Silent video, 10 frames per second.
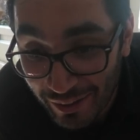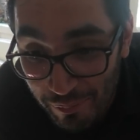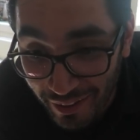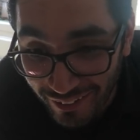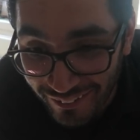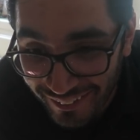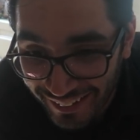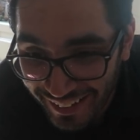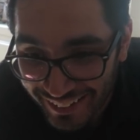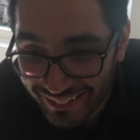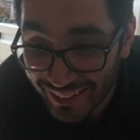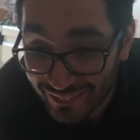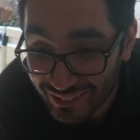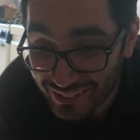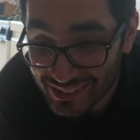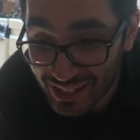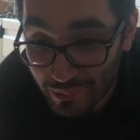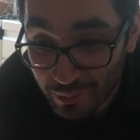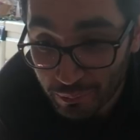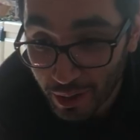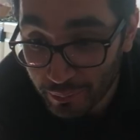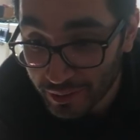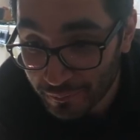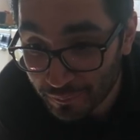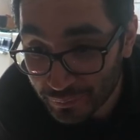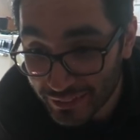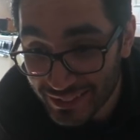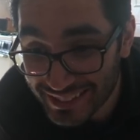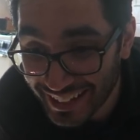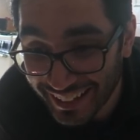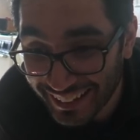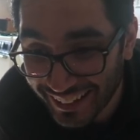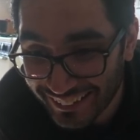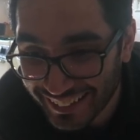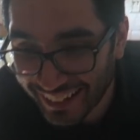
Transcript: Annabelle. You having a good time with mommy? You just hanging out?